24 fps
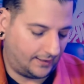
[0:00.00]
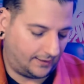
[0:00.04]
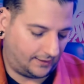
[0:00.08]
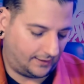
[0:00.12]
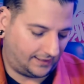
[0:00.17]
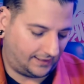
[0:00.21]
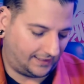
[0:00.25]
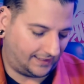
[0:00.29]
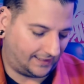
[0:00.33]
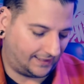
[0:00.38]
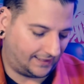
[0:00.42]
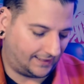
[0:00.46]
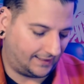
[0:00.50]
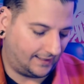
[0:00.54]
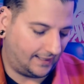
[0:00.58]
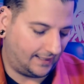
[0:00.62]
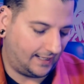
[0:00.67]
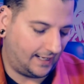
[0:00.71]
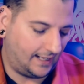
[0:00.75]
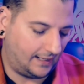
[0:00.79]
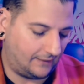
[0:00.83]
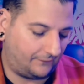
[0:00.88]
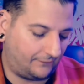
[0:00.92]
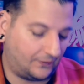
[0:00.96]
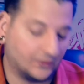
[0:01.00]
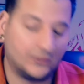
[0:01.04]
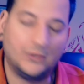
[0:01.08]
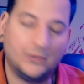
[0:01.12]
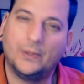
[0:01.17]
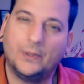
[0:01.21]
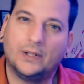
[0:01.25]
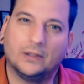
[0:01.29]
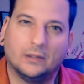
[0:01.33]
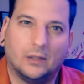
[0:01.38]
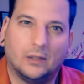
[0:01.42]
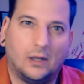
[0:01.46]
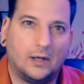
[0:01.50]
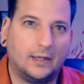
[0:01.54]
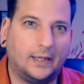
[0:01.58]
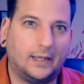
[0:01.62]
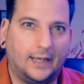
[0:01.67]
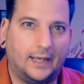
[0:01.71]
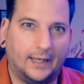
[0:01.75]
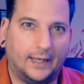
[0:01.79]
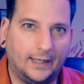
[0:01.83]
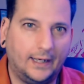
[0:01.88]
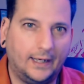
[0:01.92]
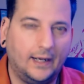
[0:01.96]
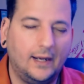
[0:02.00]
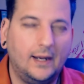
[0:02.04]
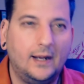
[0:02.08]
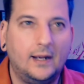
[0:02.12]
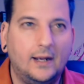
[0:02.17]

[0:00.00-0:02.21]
And if you're doing a long gig,